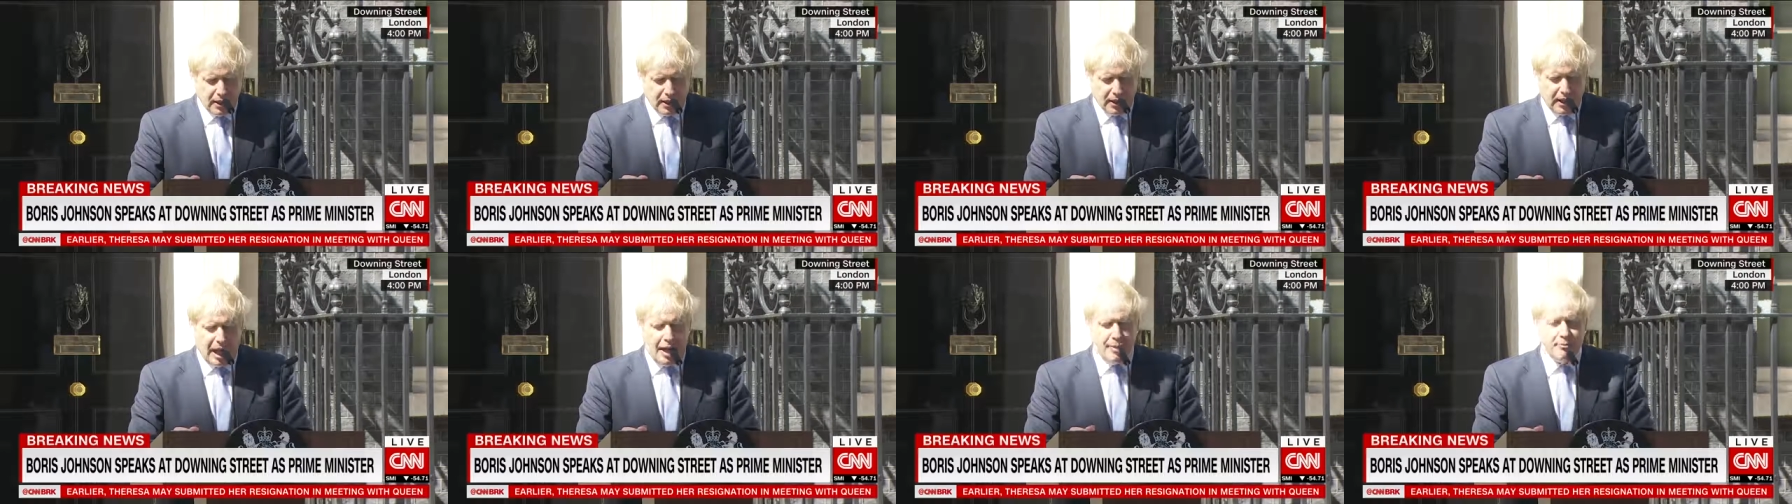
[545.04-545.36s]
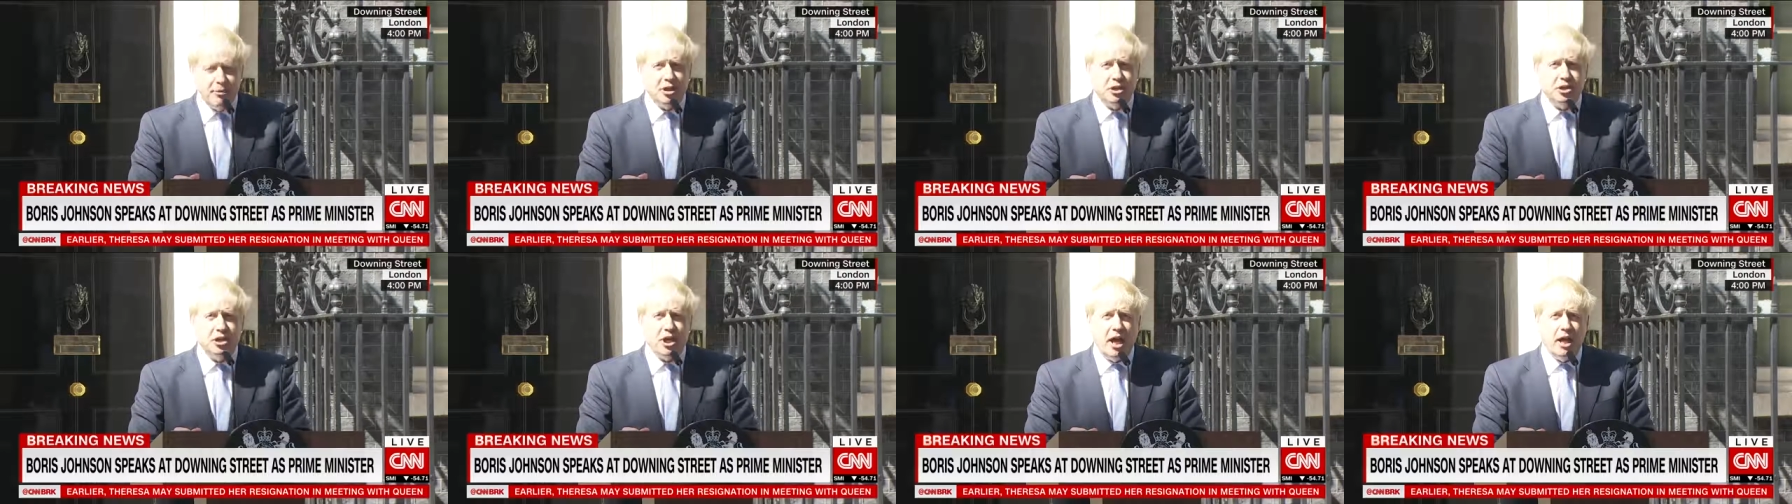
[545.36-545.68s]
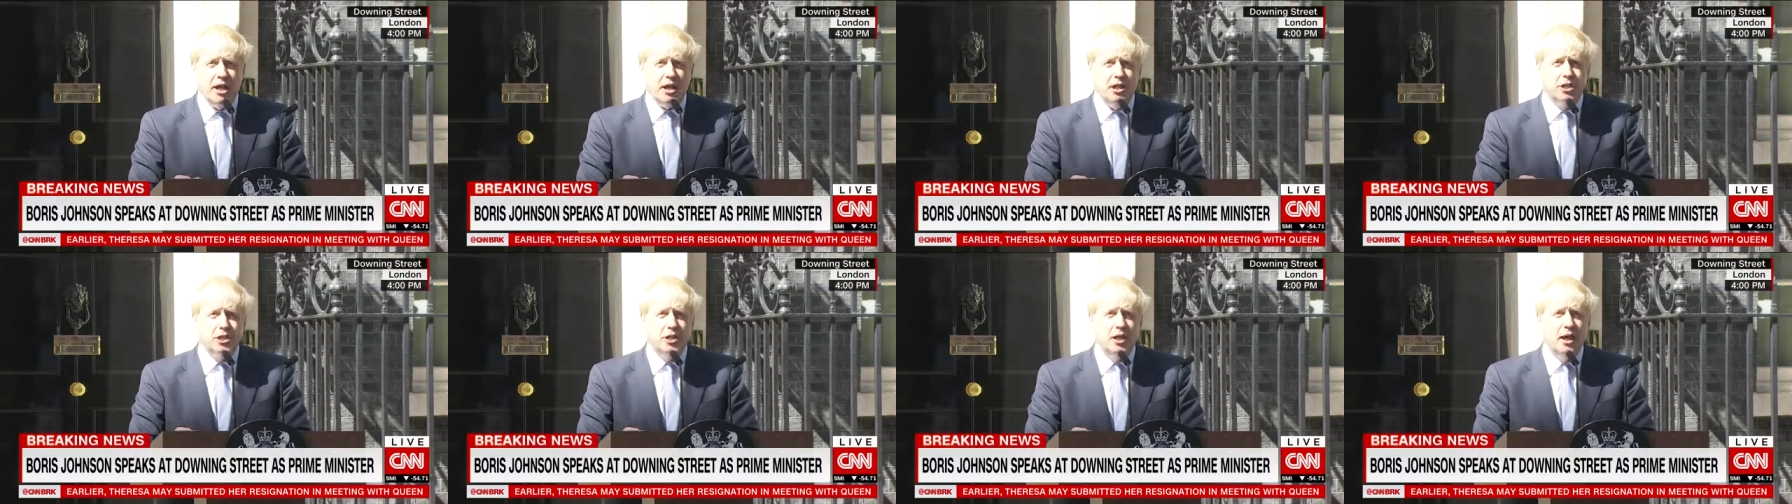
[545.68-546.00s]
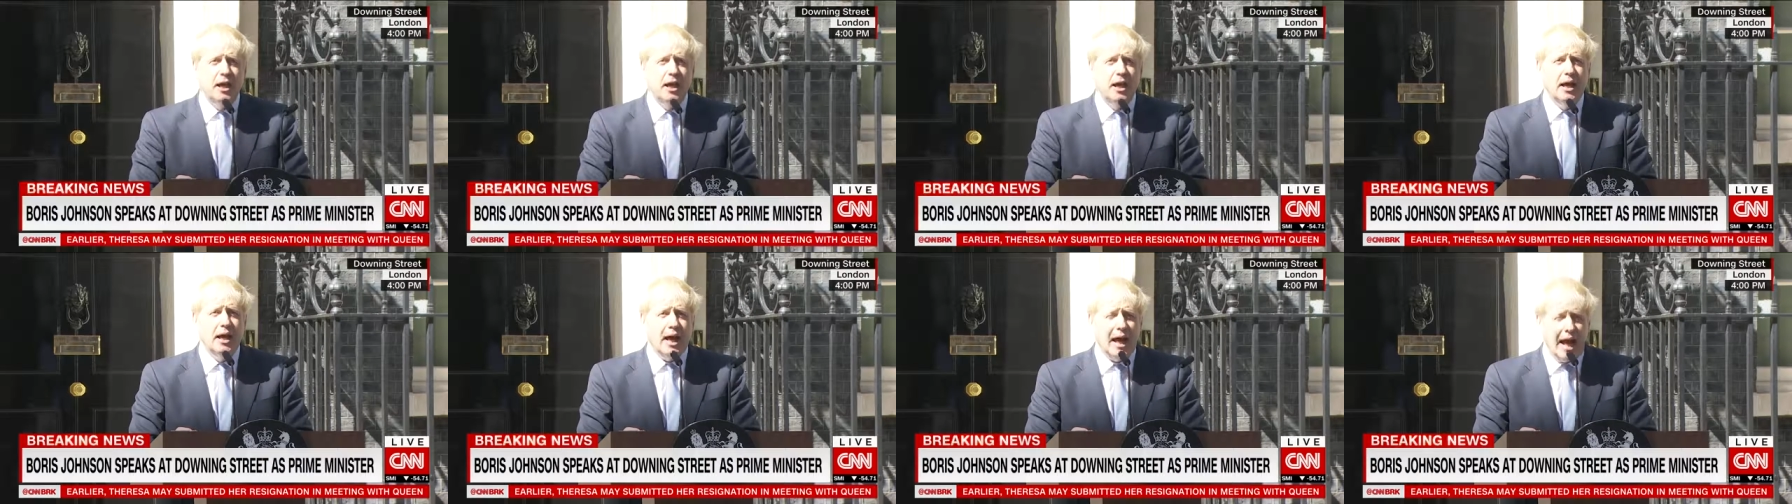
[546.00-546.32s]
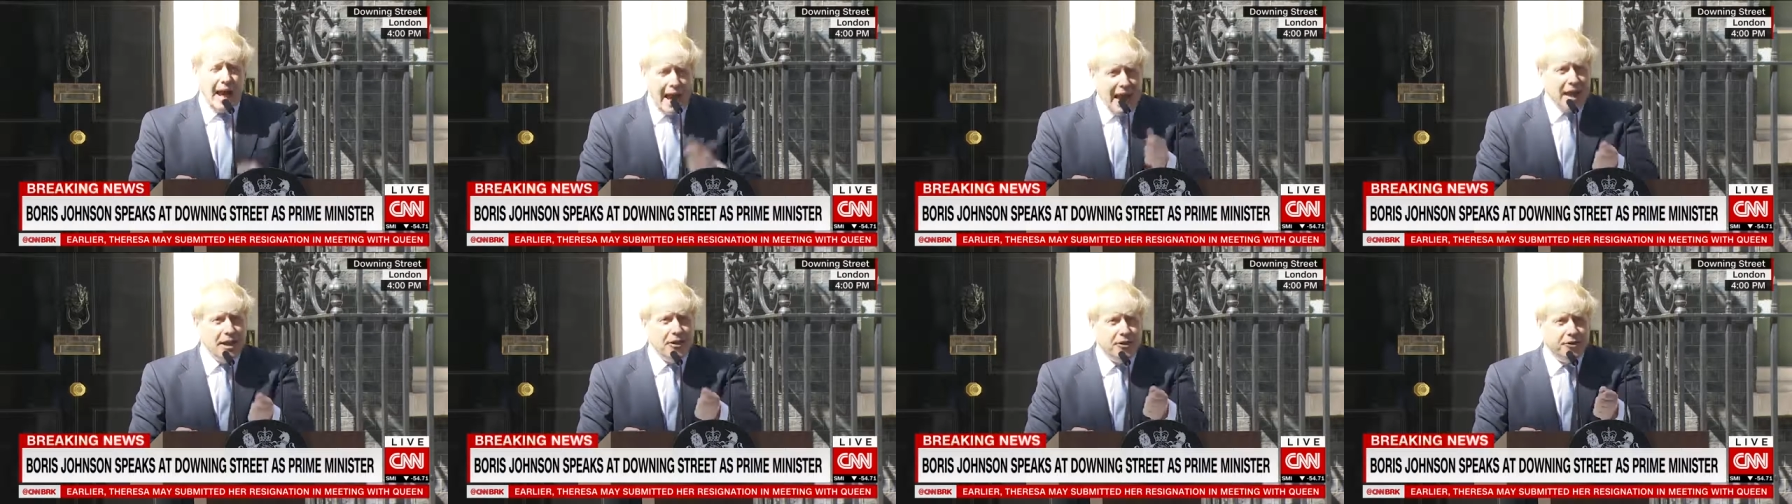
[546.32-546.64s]
climate change
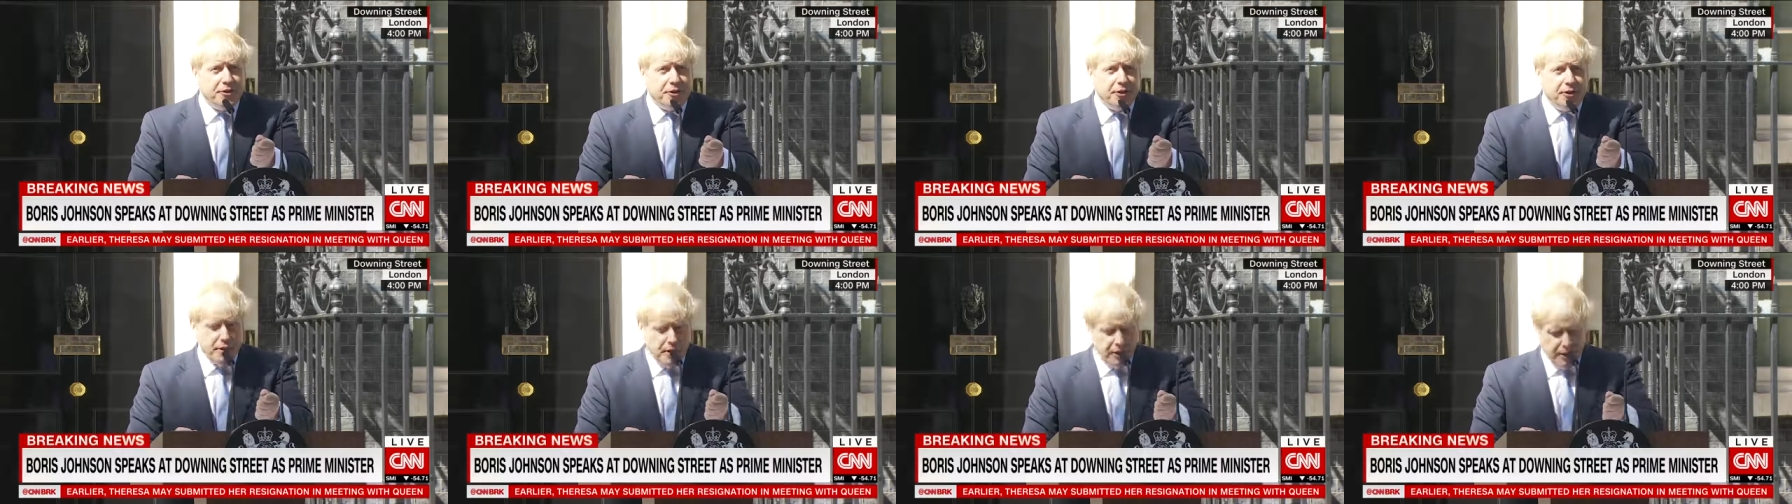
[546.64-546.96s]
and